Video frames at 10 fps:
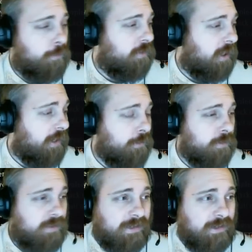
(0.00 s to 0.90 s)

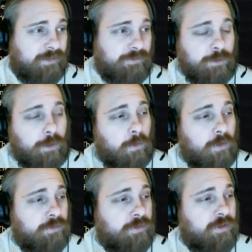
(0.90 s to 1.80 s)
titles here if you go
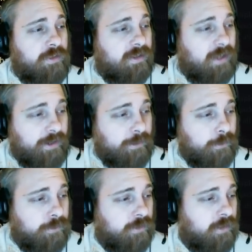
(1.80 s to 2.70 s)
over to the
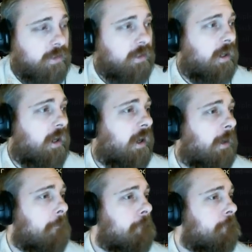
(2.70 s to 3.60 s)
titles,
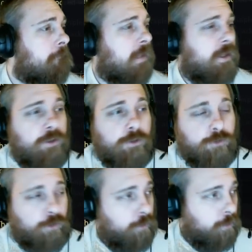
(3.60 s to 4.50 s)
your journal